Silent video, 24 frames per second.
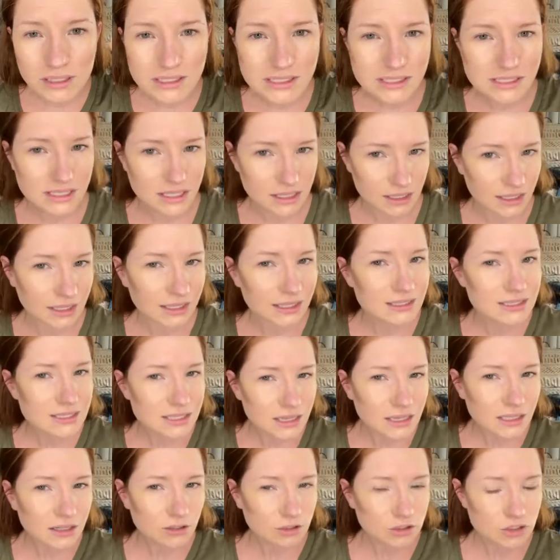can see like it's
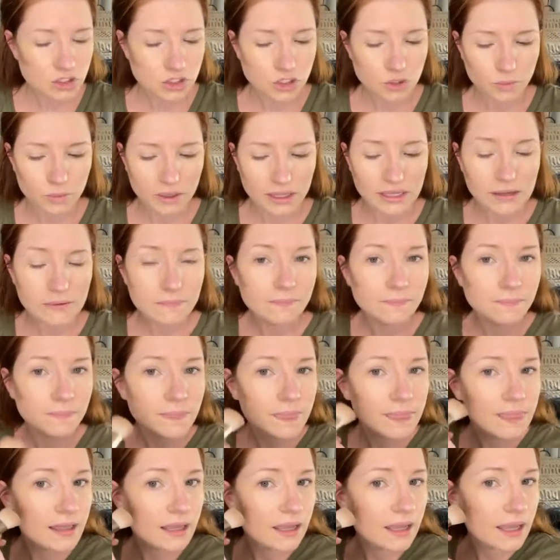a little dewy.
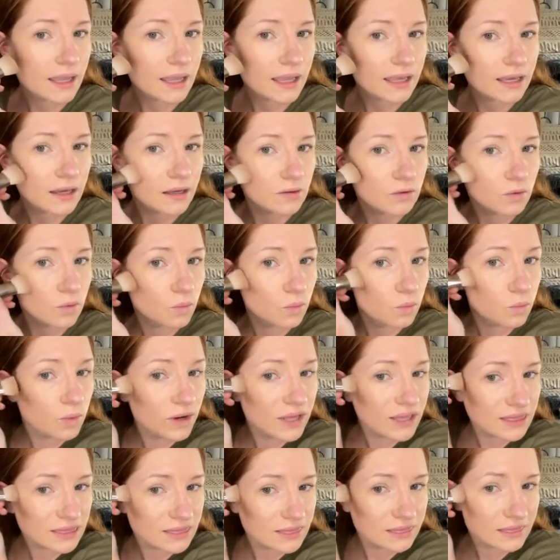And
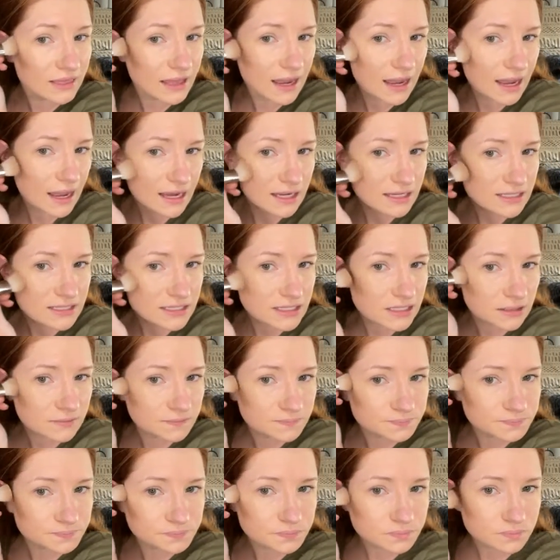with that,
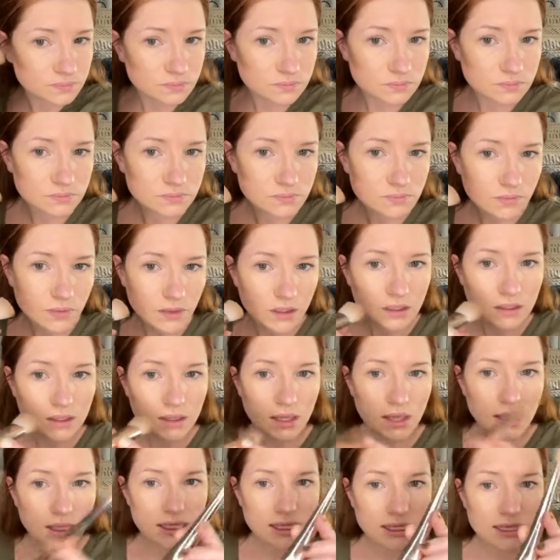
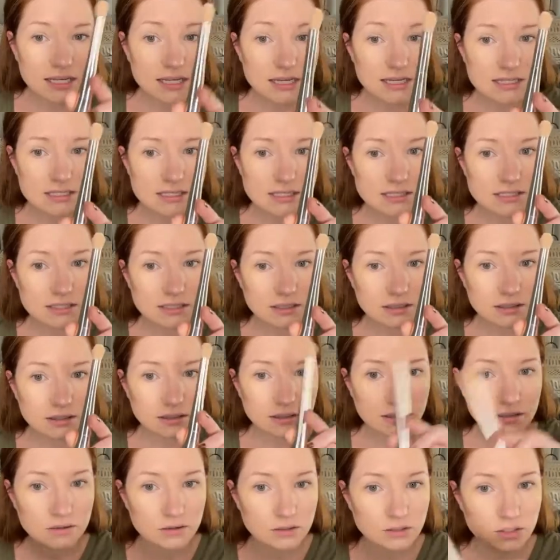this
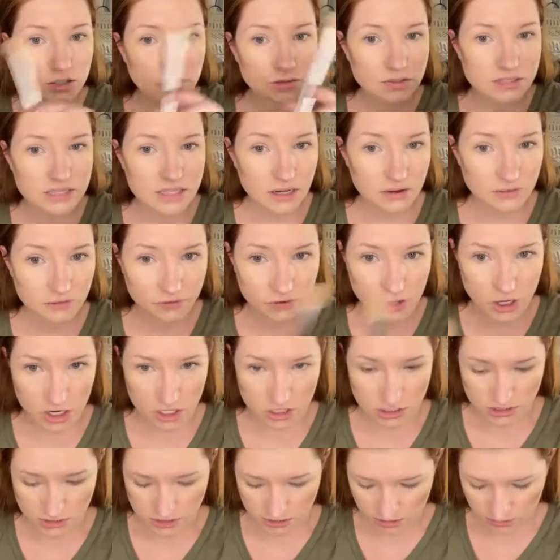using
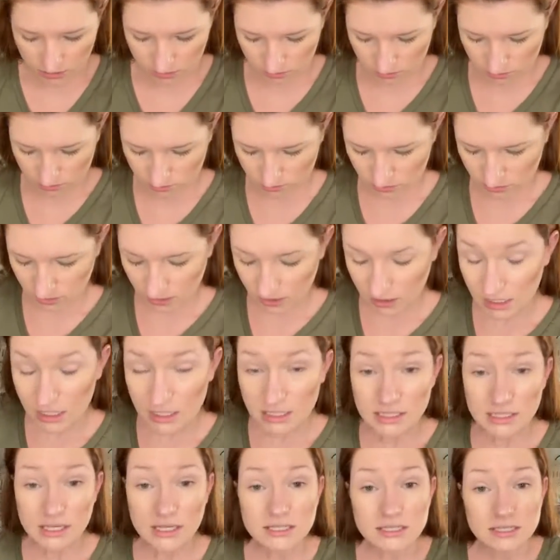first.
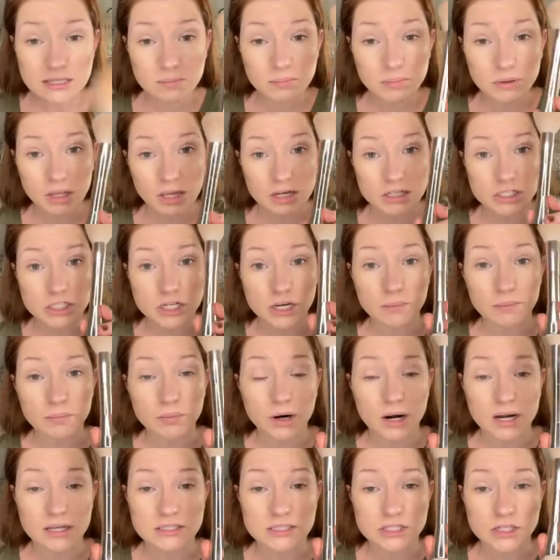This is the blush and
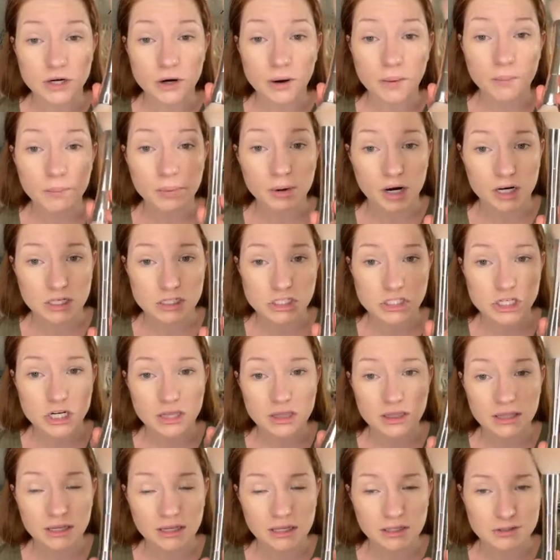bronzer brush.
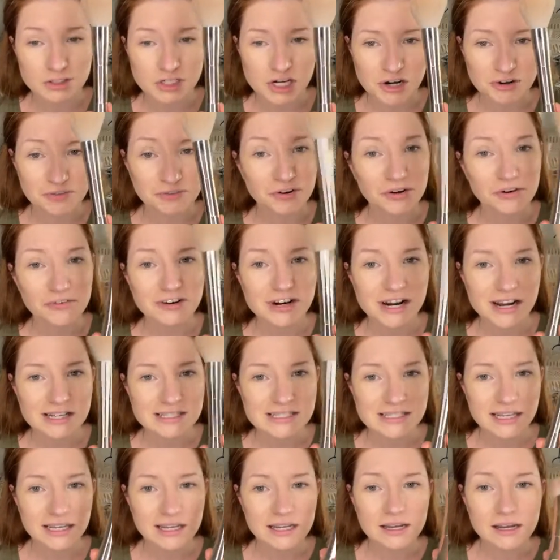Thank you, Jennifer, for
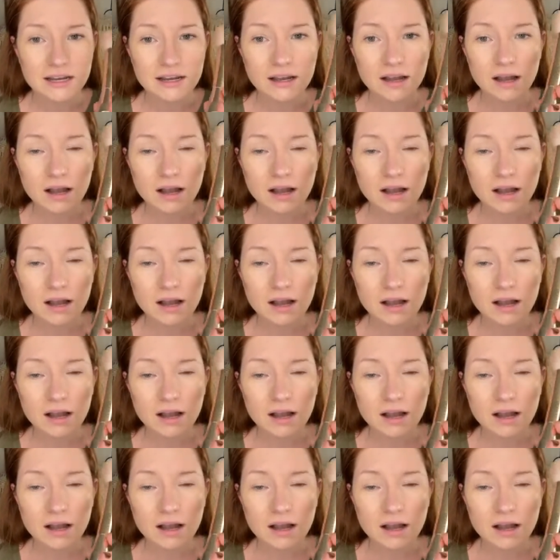asking.